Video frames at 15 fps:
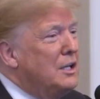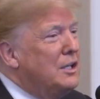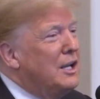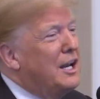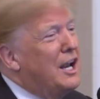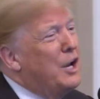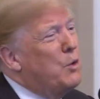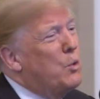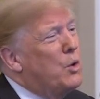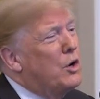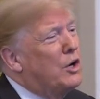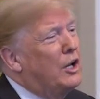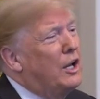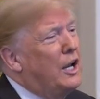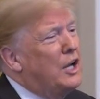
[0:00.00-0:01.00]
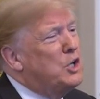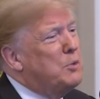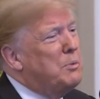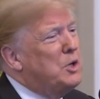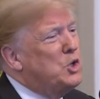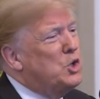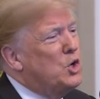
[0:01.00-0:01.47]
Today, we're glad
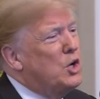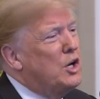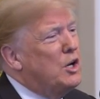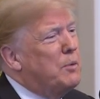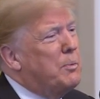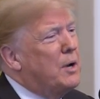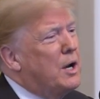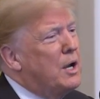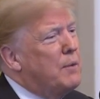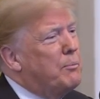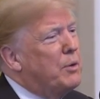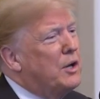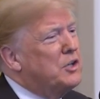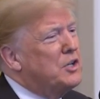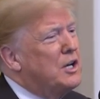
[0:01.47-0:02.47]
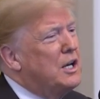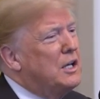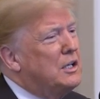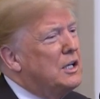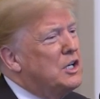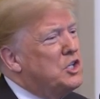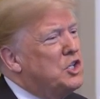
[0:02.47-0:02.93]
to be joined by
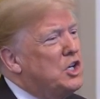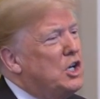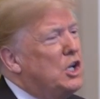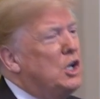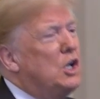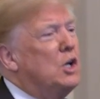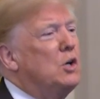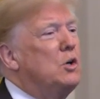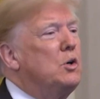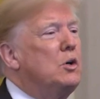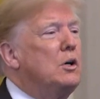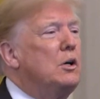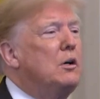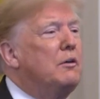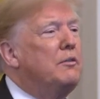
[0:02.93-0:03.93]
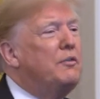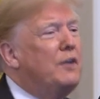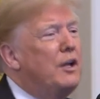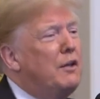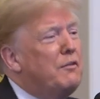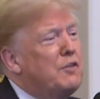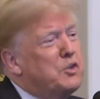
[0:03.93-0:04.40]
President and CEO of
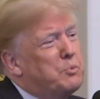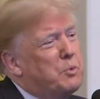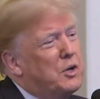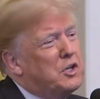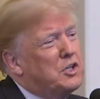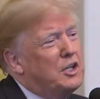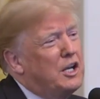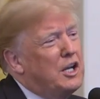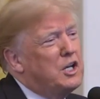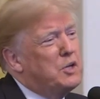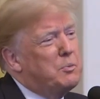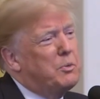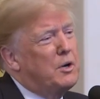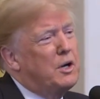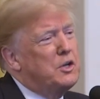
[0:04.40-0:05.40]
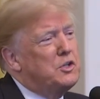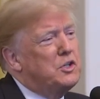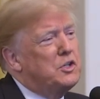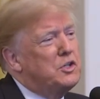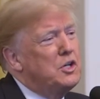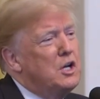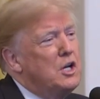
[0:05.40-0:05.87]
Elvis Presley
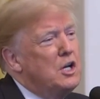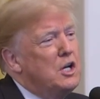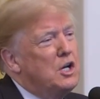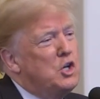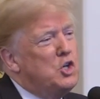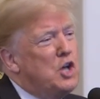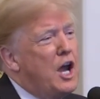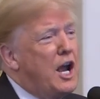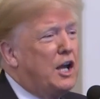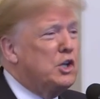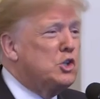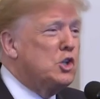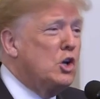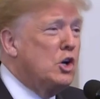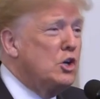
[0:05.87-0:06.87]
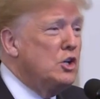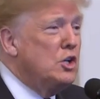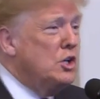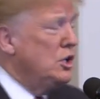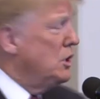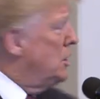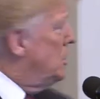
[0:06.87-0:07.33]
Enterprises, Jack Soden.